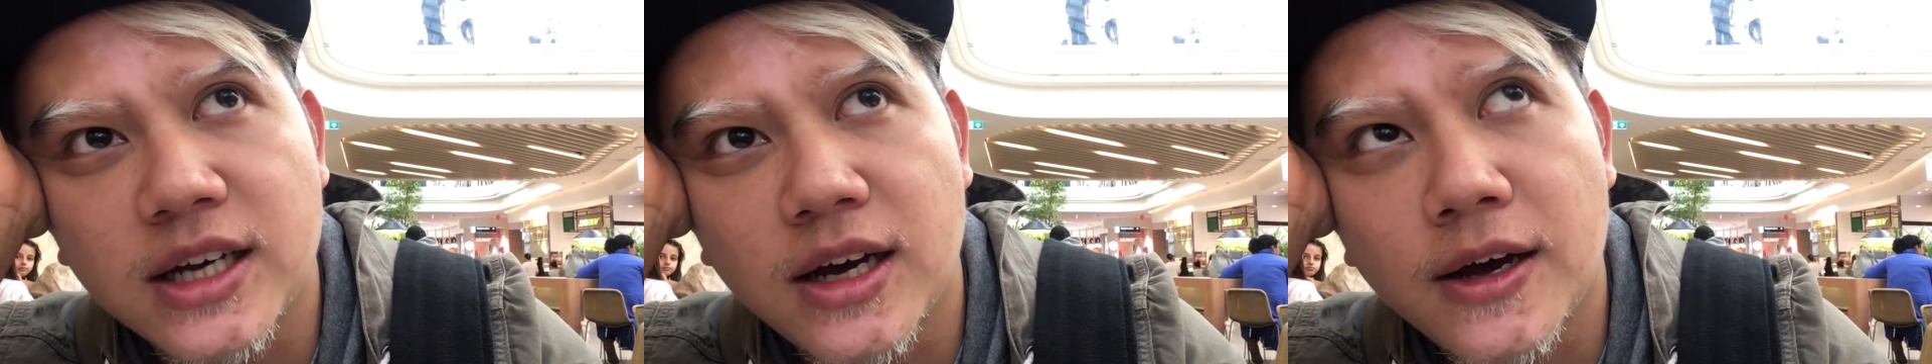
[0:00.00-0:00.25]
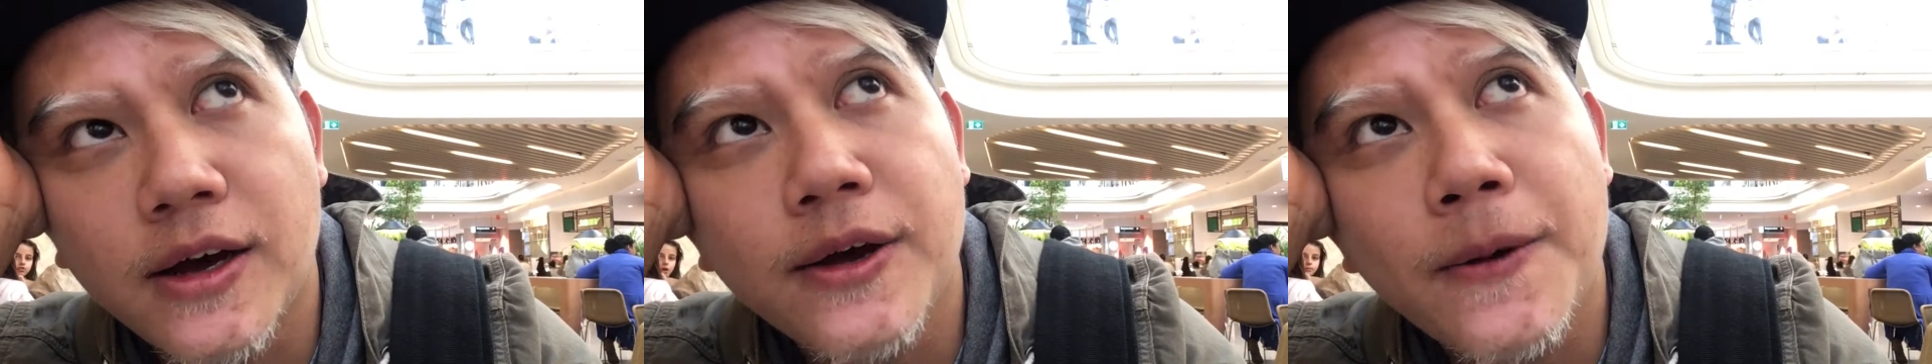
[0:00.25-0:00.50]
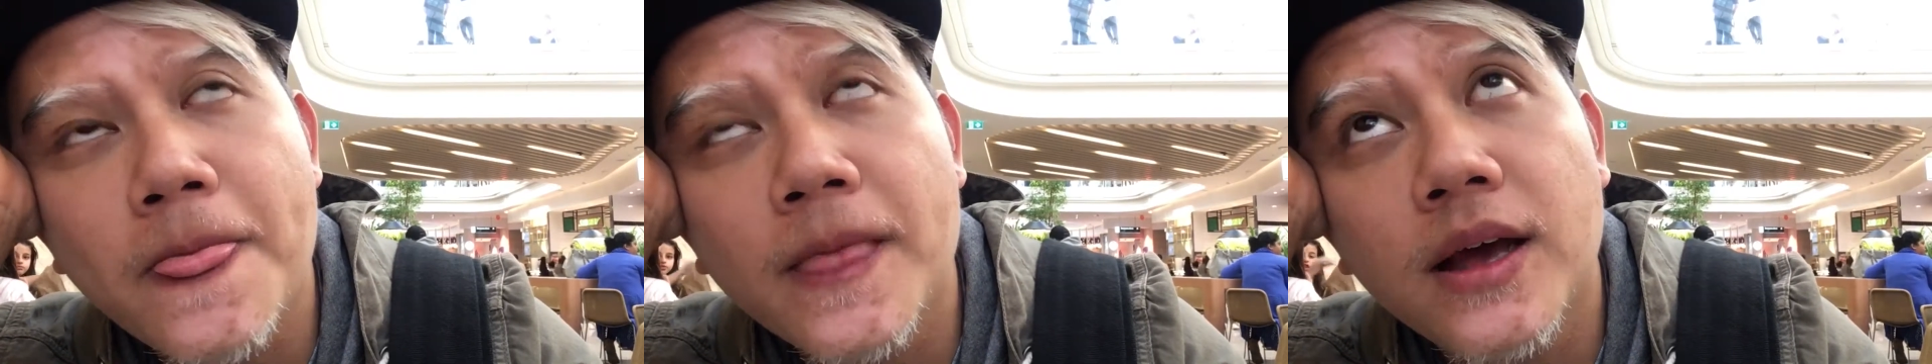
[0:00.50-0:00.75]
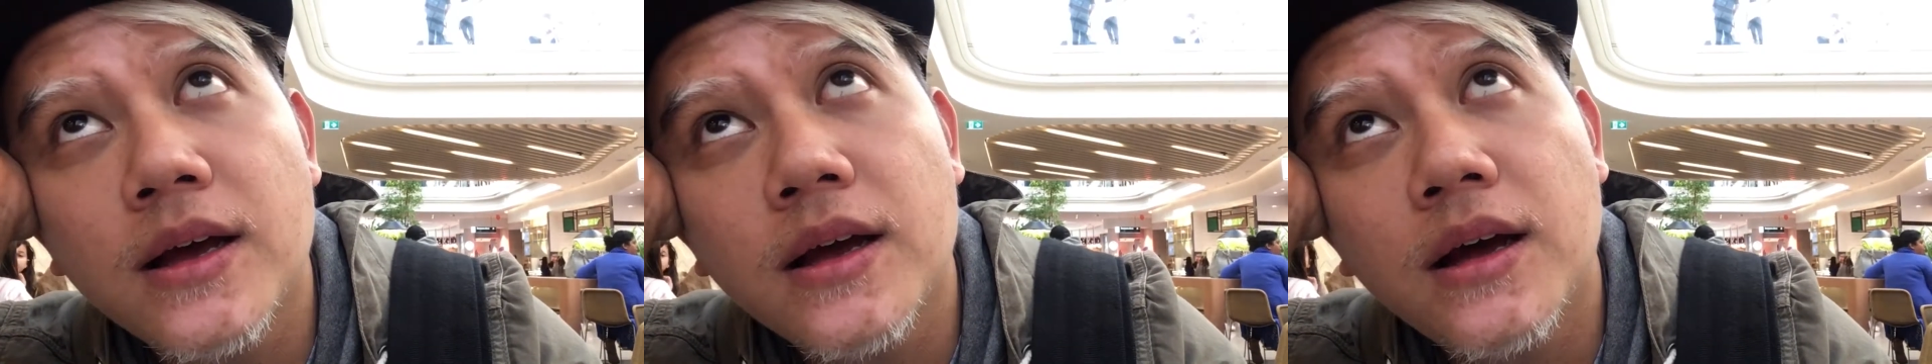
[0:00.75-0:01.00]

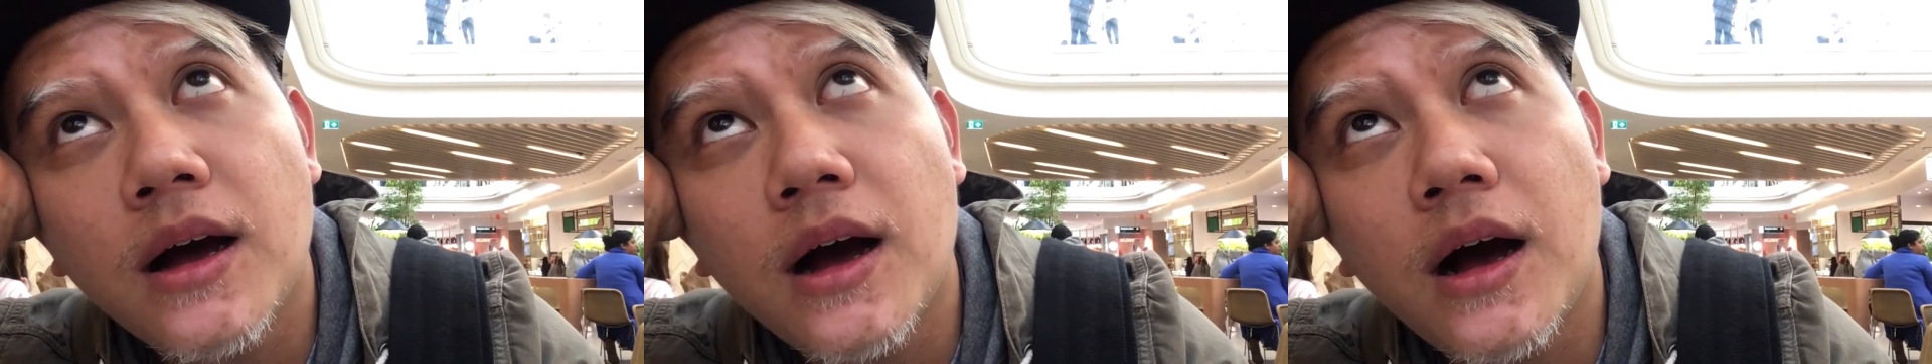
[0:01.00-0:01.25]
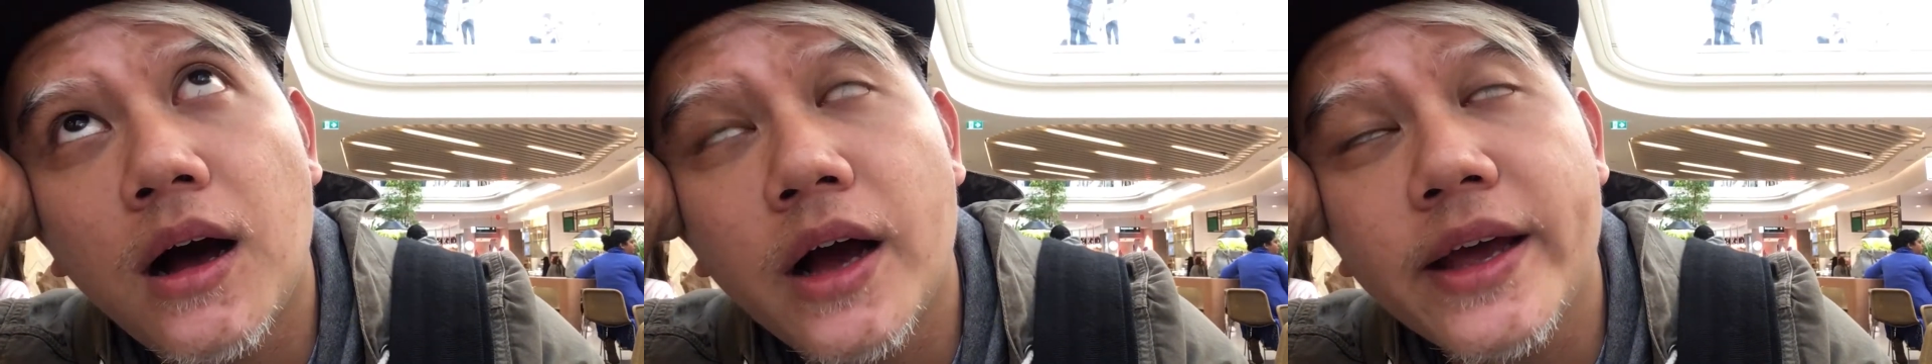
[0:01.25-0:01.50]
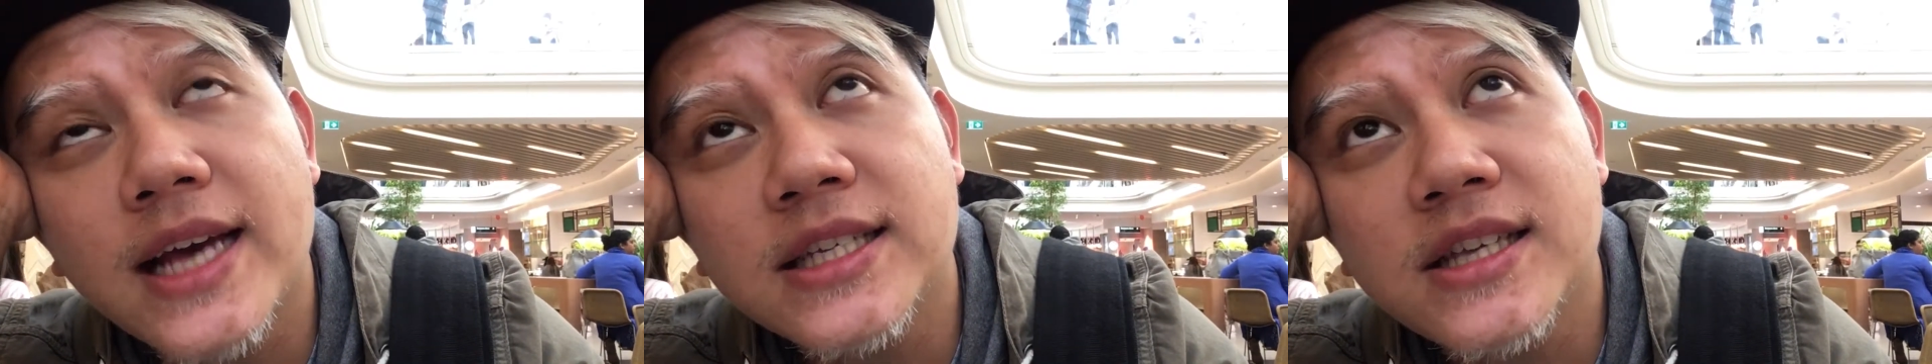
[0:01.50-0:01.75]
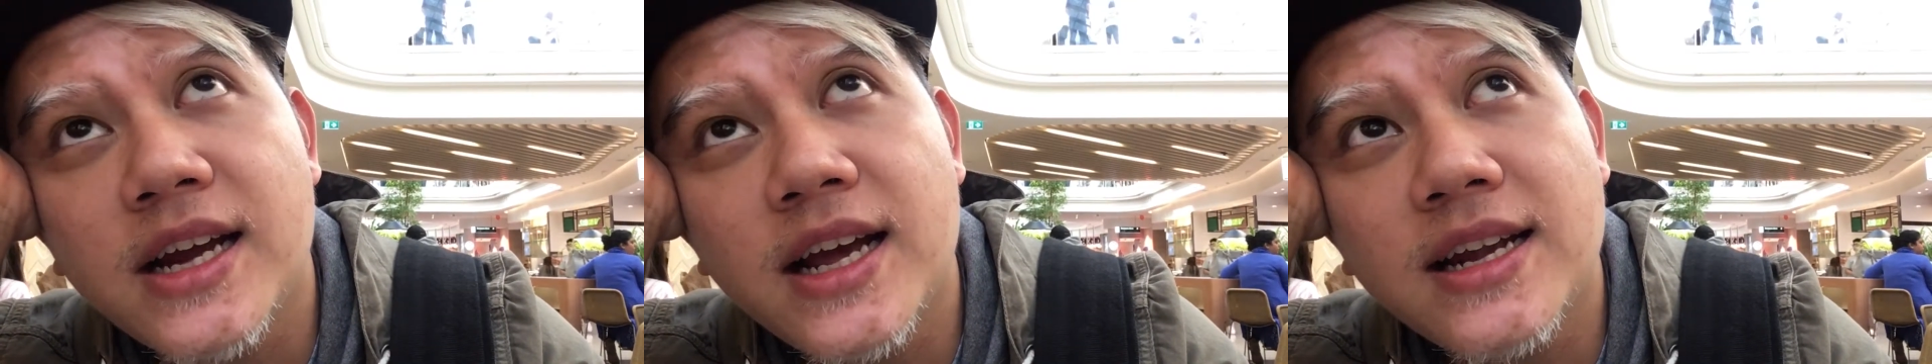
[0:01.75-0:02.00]
her. Uh,
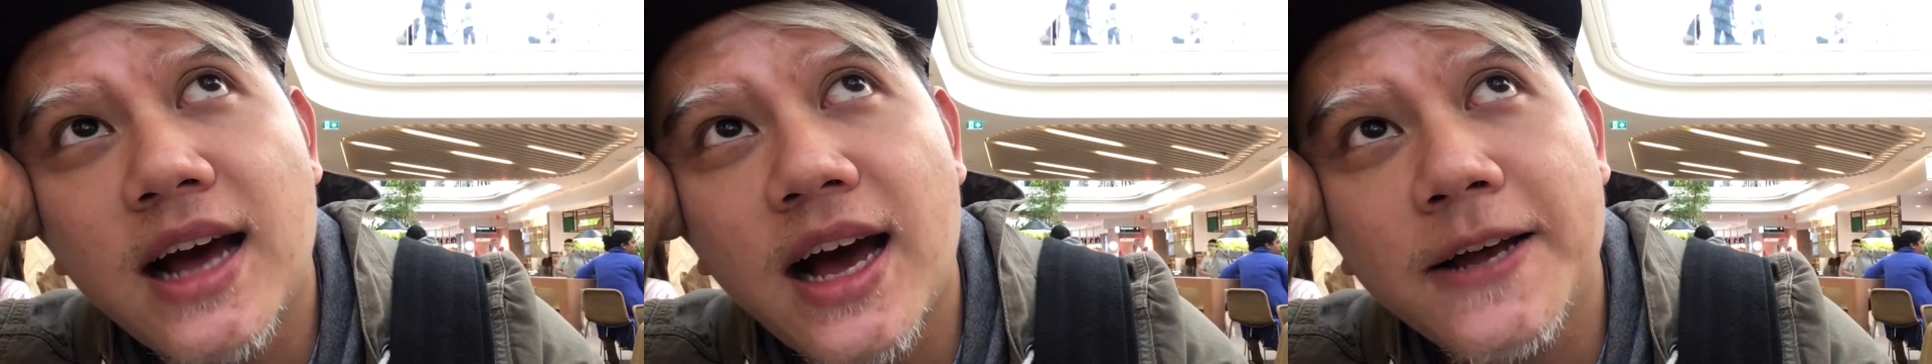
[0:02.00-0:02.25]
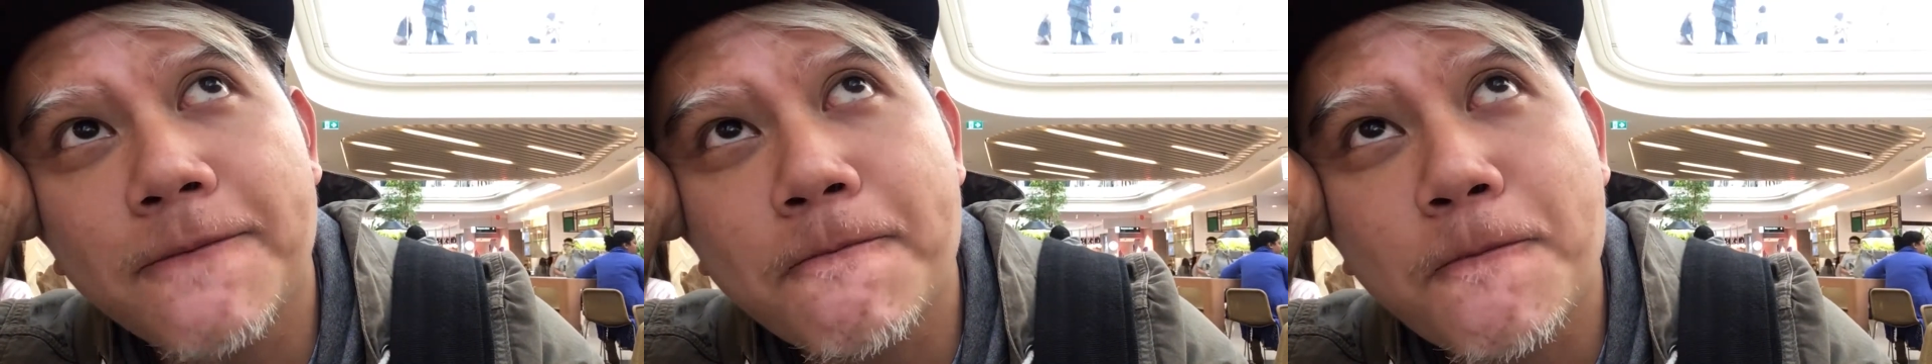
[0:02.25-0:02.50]
yesterday night,